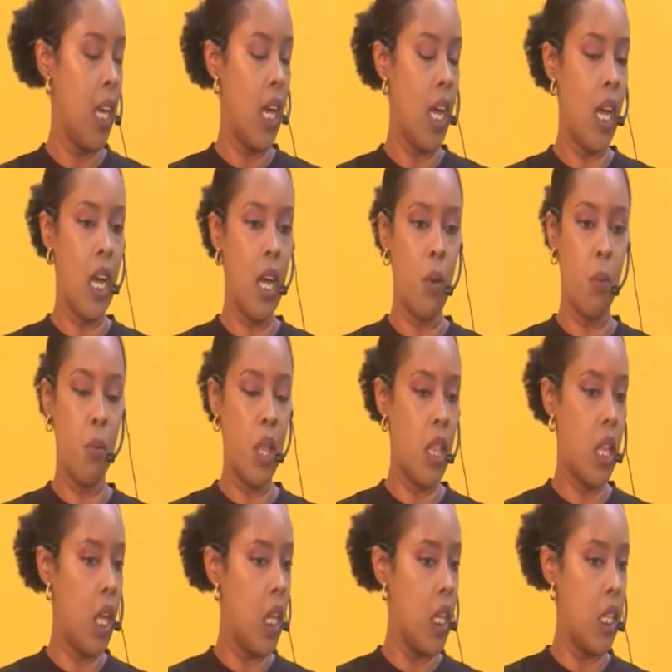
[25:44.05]

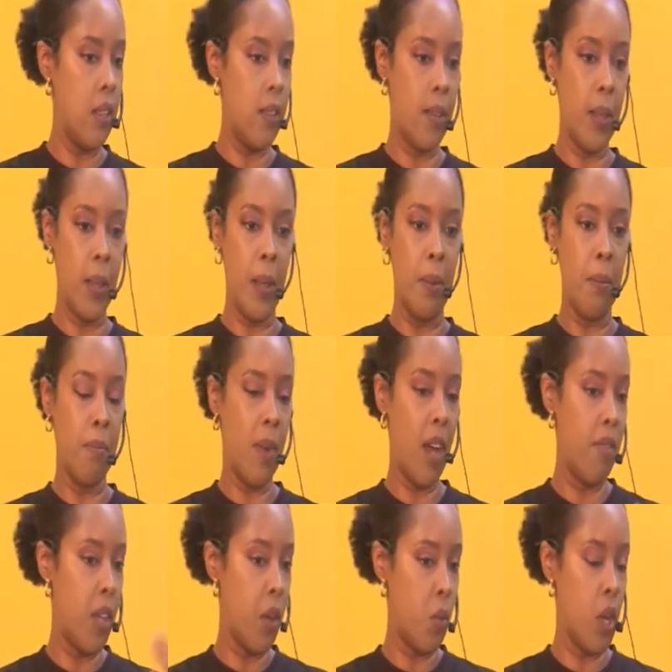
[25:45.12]
Whether it's
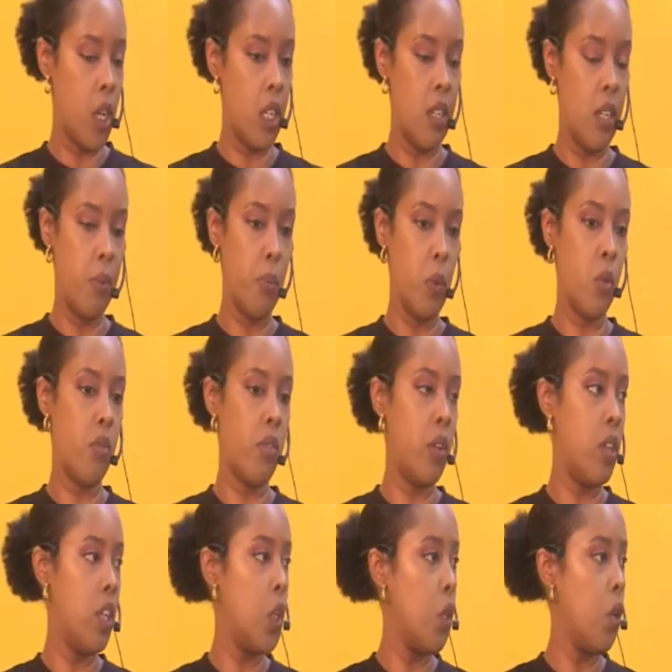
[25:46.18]
having worked in Imbuto
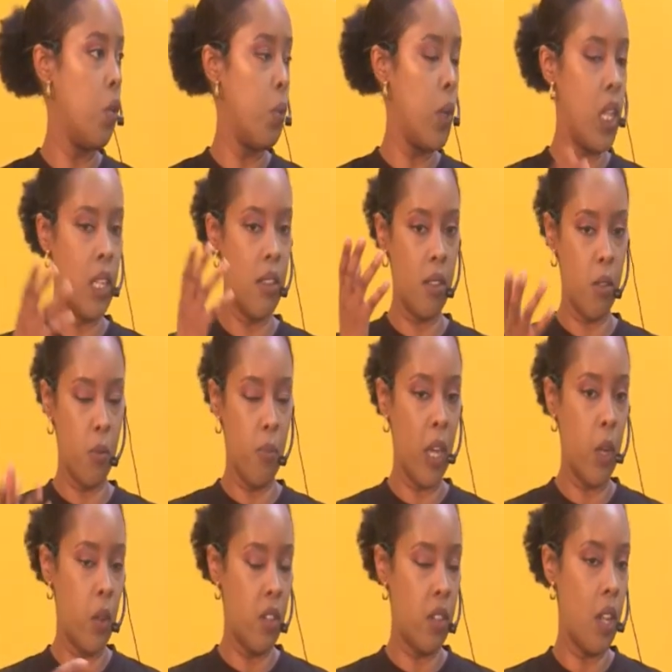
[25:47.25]
Foundation, whether it's my
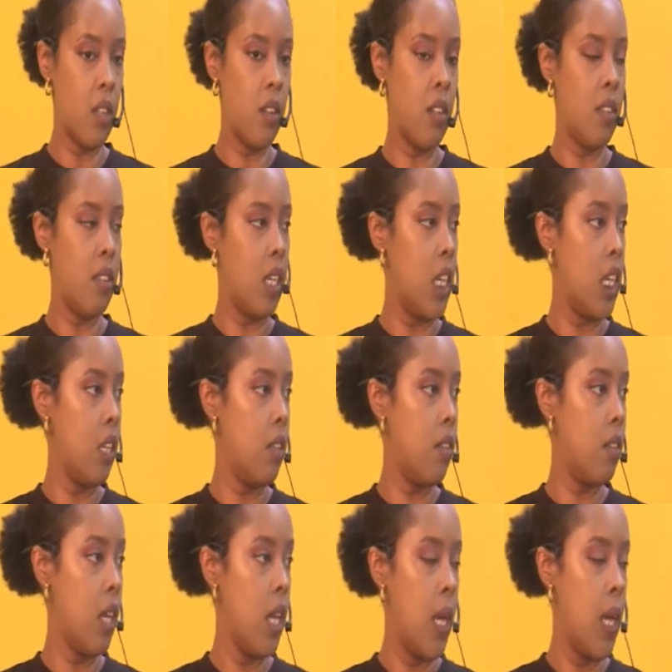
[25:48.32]
consultancy days